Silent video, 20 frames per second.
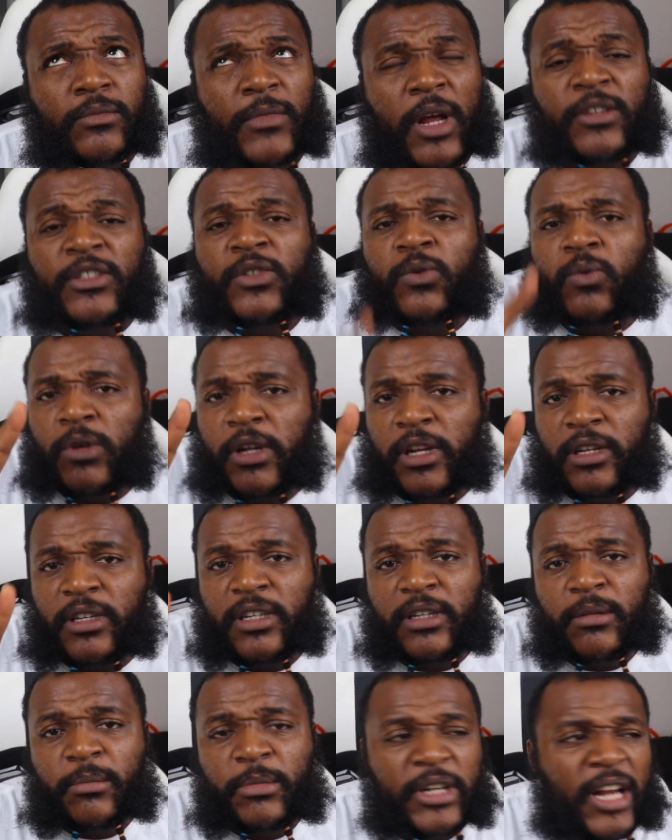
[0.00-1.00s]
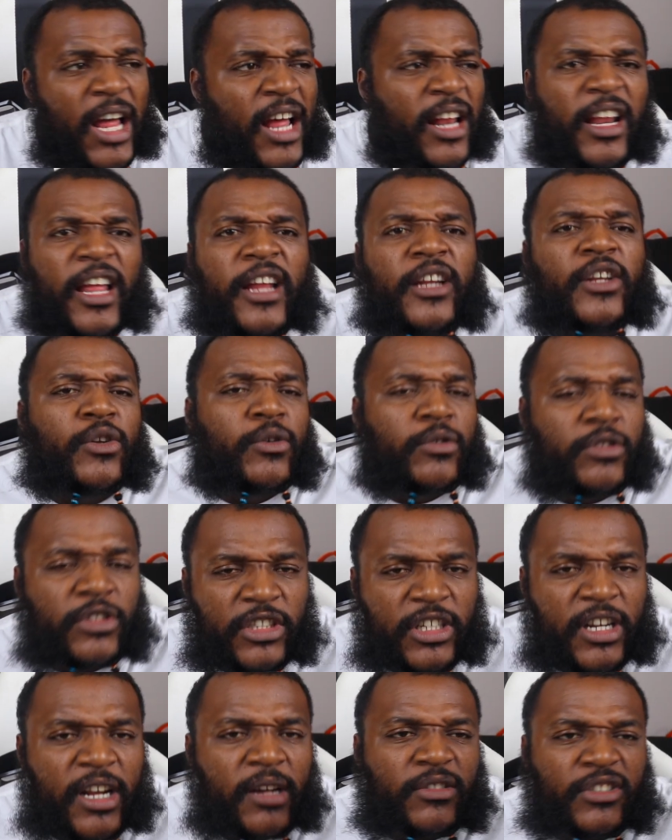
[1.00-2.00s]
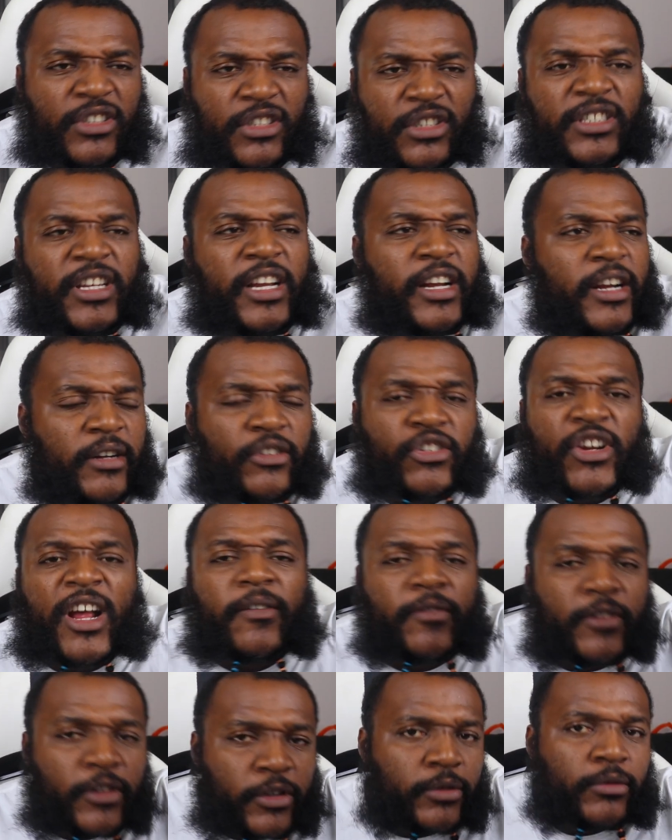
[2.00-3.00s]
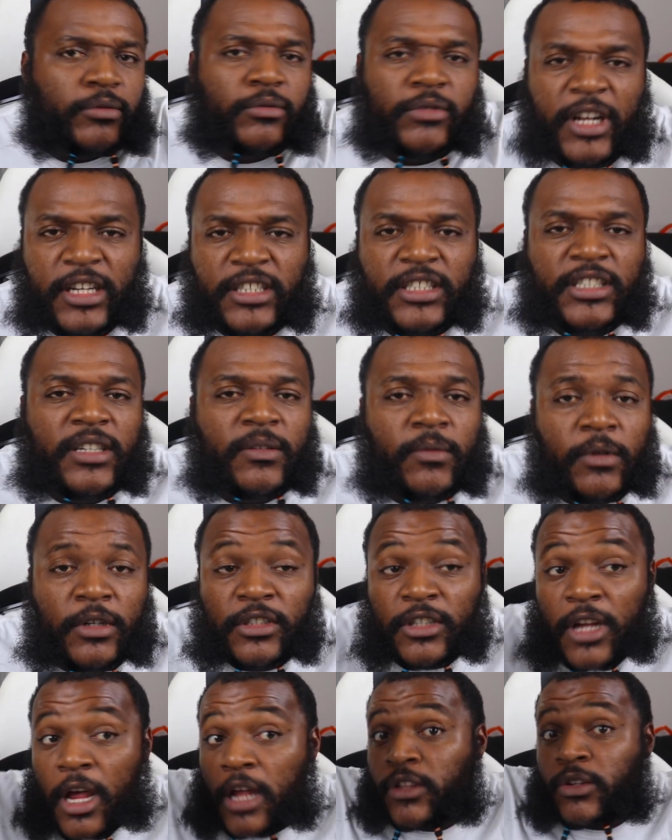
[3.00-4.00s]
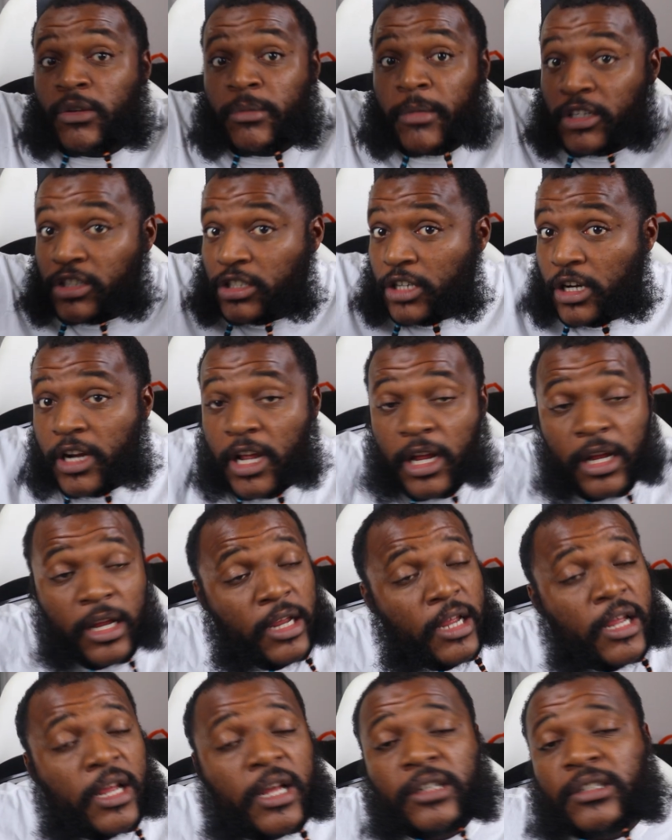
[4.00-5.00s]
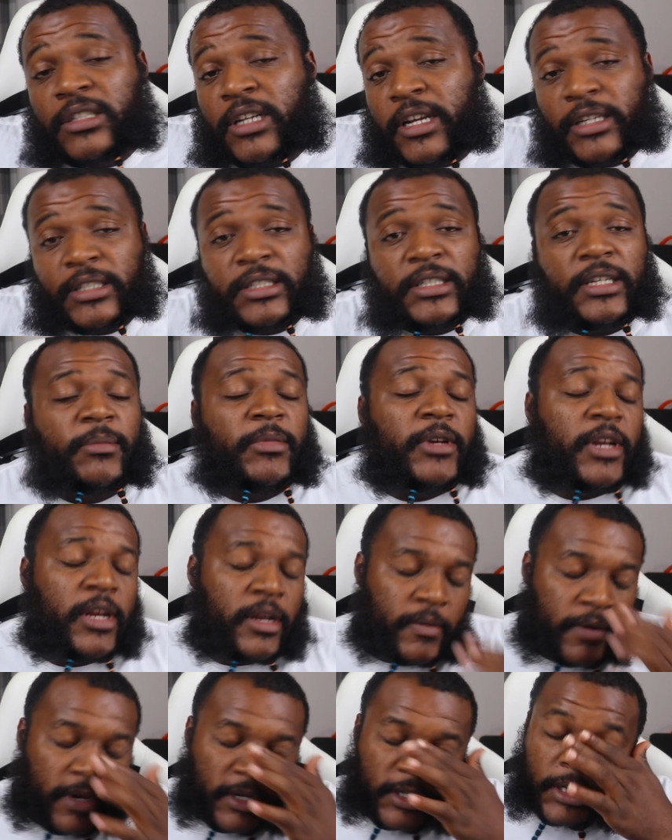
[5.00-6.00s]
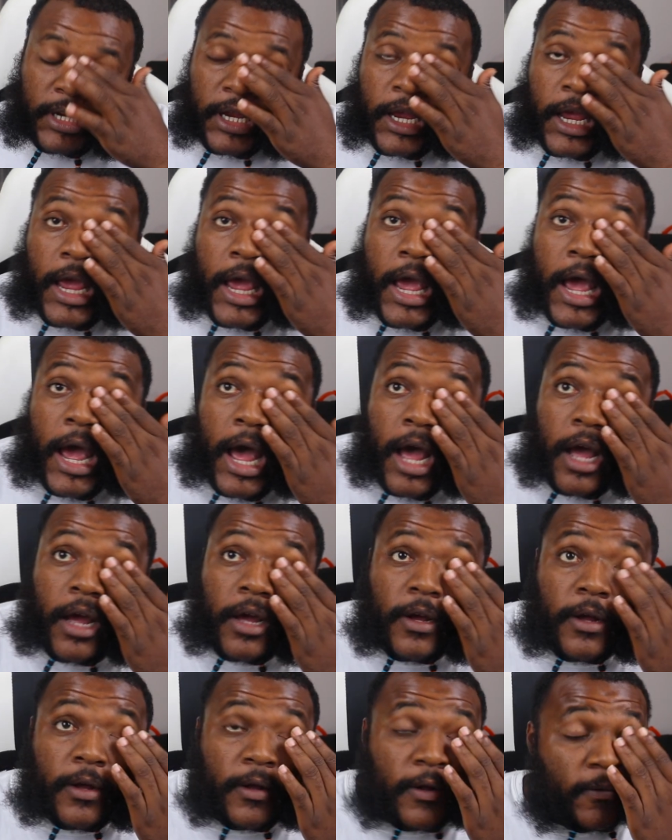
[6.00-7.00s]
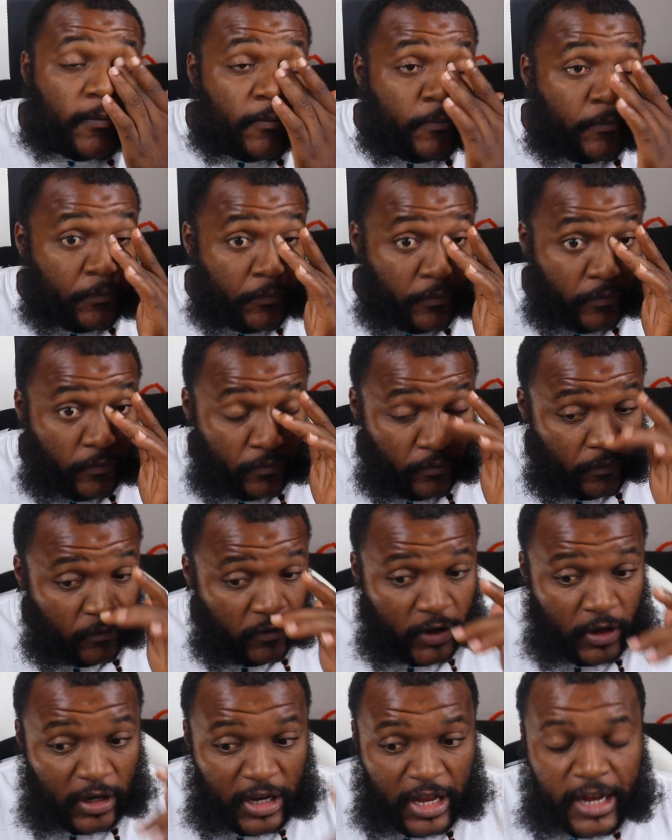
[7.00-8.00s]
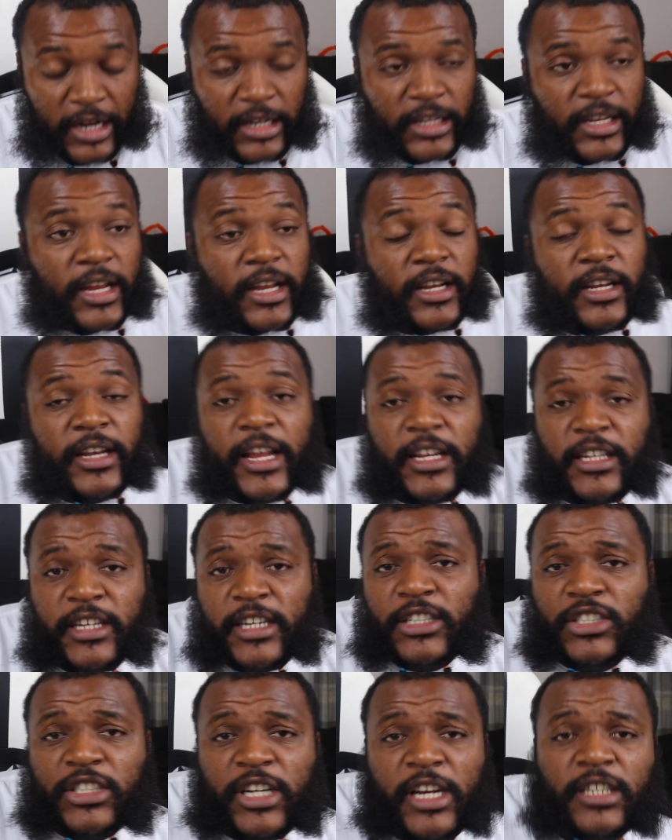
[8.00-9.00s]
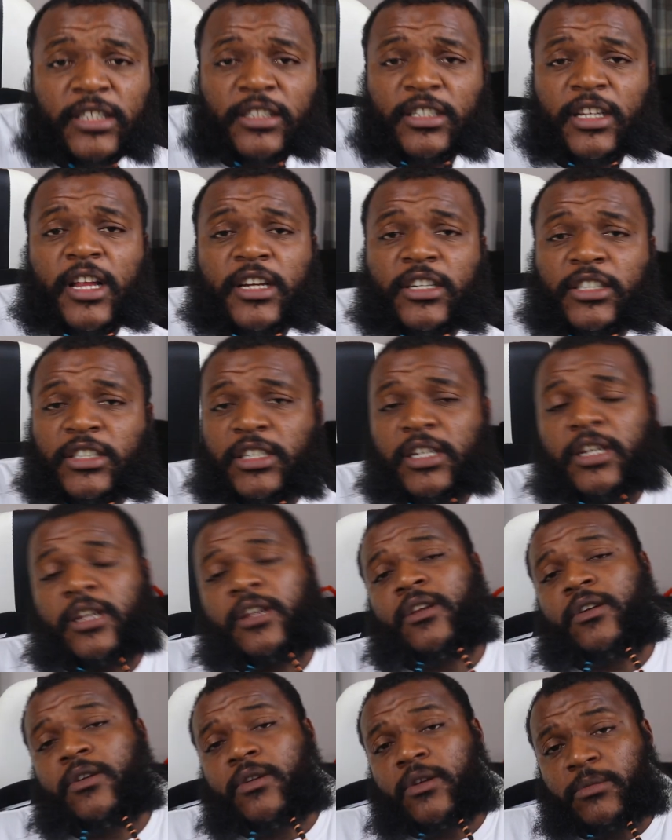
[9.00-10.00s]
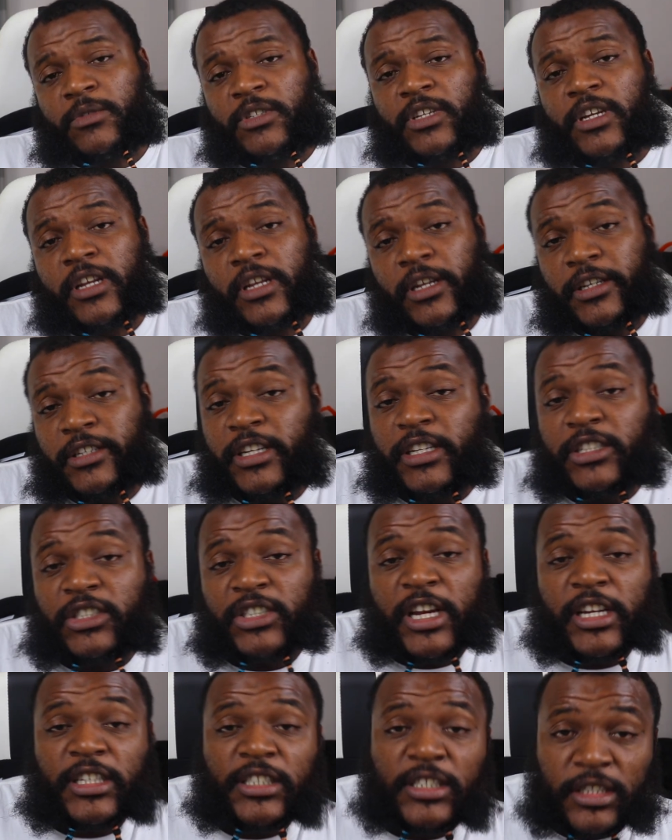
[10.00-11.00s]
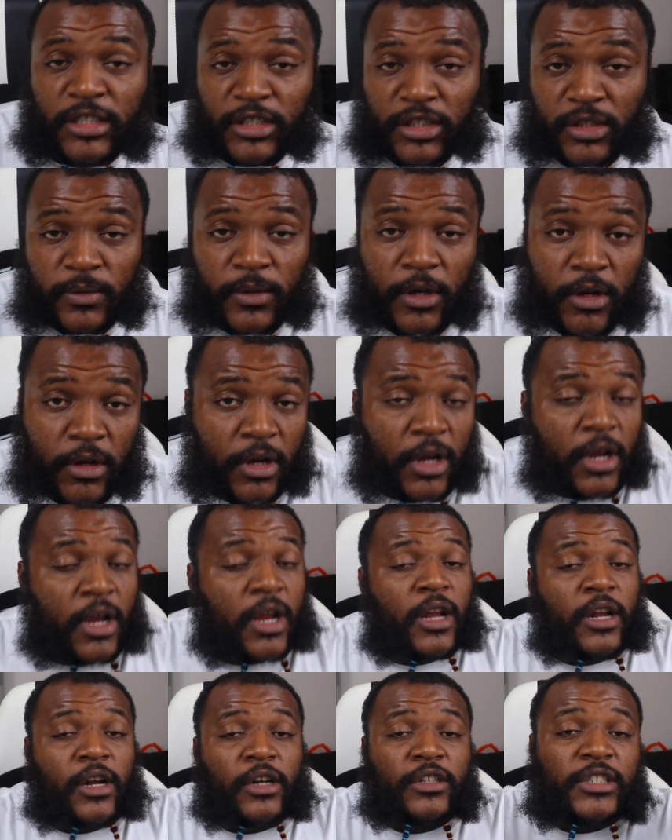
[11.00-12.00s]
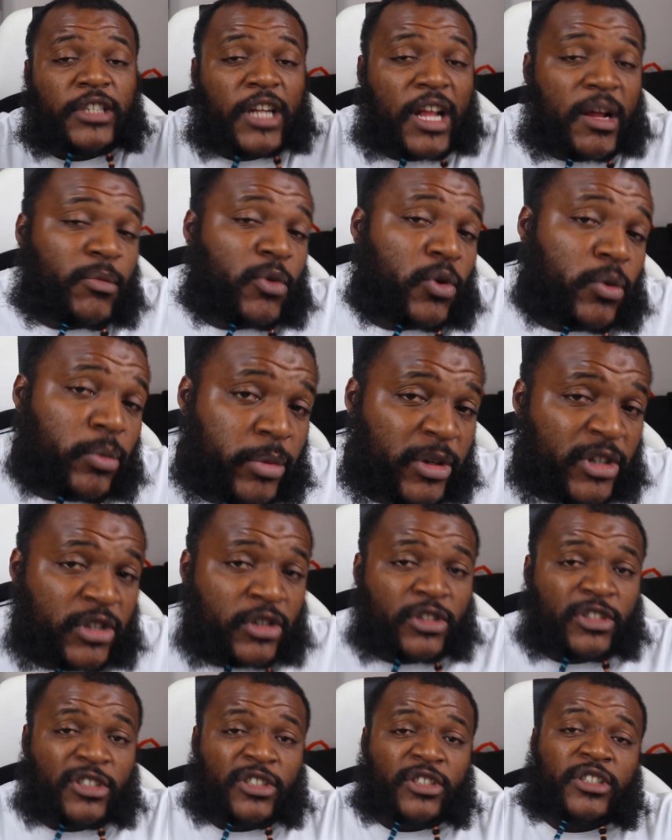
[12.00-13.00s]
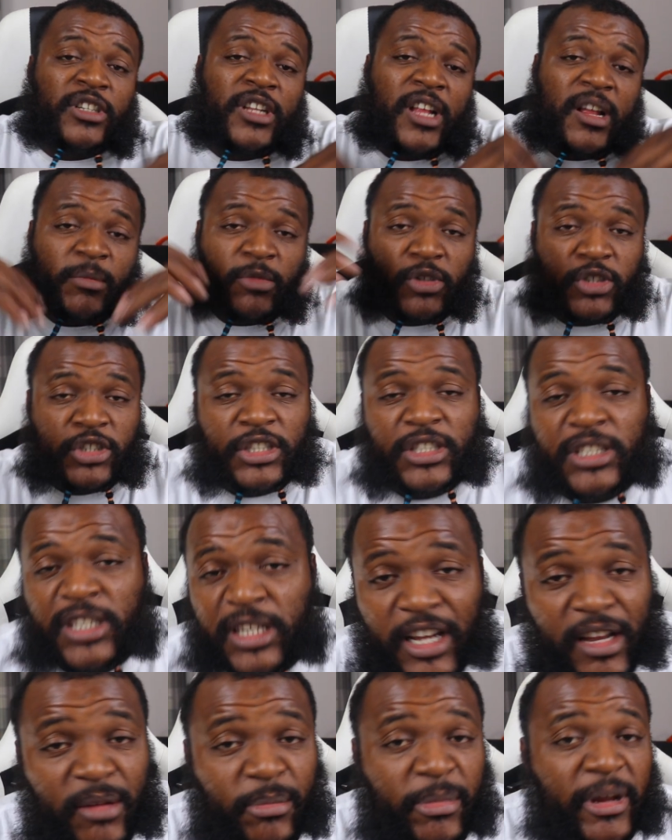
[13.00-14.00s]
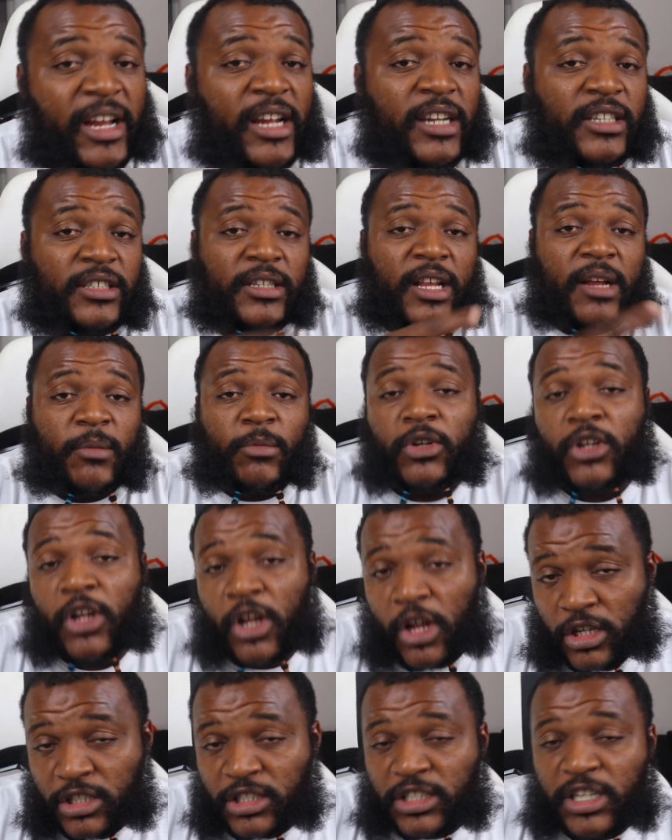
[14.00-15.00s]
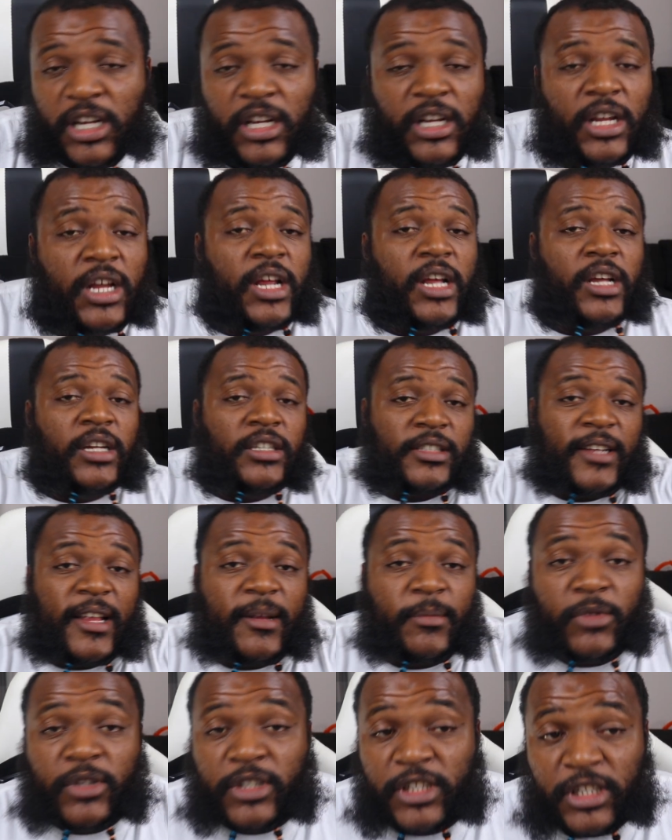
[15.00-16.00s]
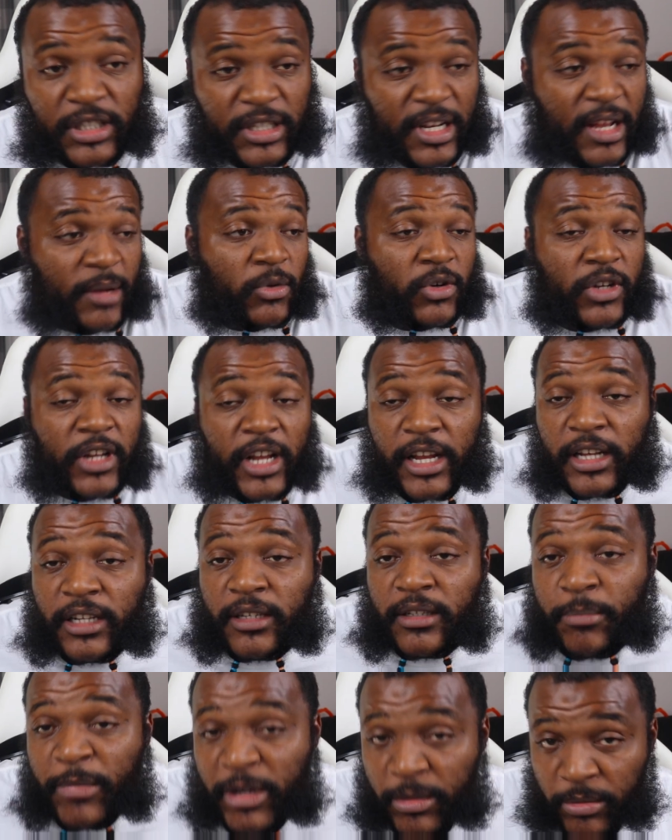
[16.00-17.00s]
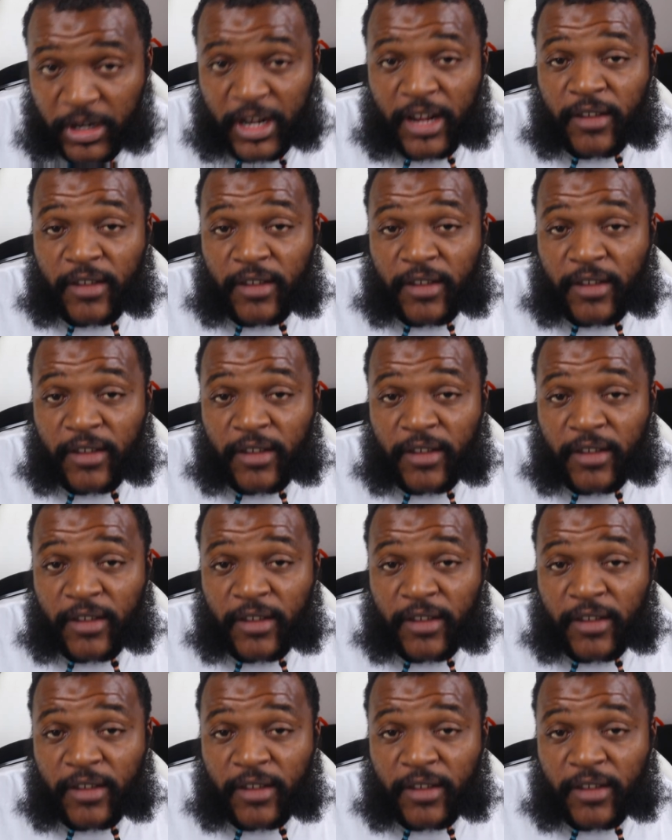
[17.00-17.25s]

was in one, but not like doing shit. I was just there driving through, and you know, I seen ones, I threw my shirt out so they could see it. But anyways, I feel like that did change a lot of shit, you know what I'm saying? It did change things as well. There's a lot more bills, there's a lot more shit that got passed, a lot more laws now, there's a lot more this, a lot more that. People